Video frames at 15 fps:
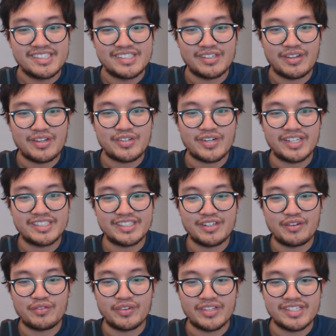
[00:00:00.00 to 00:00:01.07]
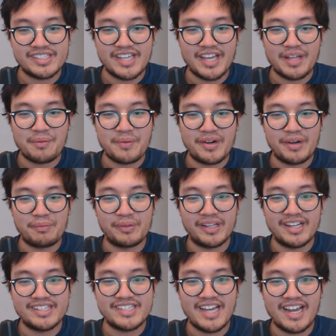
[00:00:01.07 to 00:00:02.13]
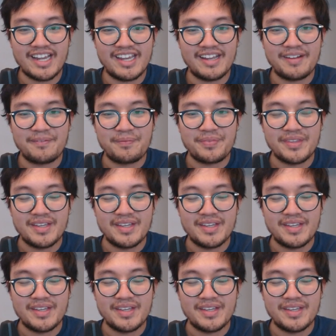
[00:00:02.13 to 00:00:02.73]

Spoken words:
So he tries to go for this Hail Mary play attacking,